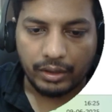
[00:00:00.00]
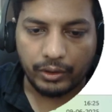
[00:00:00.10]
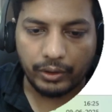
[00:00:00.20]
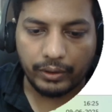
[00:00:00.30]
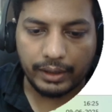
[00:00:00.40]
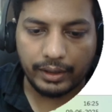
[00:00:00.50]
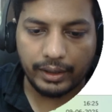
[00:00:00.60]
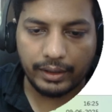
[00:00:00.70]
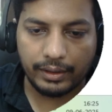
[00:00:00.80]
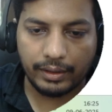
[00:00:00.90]
So you can see
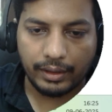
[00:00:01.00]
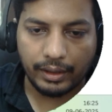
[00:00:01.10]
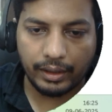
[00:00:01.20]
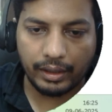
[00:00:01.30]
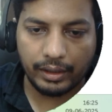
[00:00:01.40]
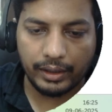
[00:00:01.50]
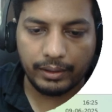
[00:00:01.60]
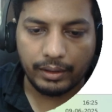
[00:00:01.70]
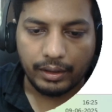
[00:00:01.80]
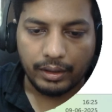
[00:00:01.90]
it is running,
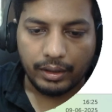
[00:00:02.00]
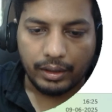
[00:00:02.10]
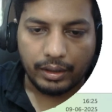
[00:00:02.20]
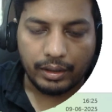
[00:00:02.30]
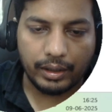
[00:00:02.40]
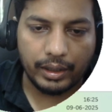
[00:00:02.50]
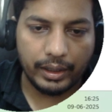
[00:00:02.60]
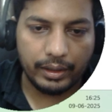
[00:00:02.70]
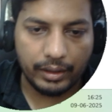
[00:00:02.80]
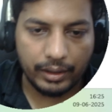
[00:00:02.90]
and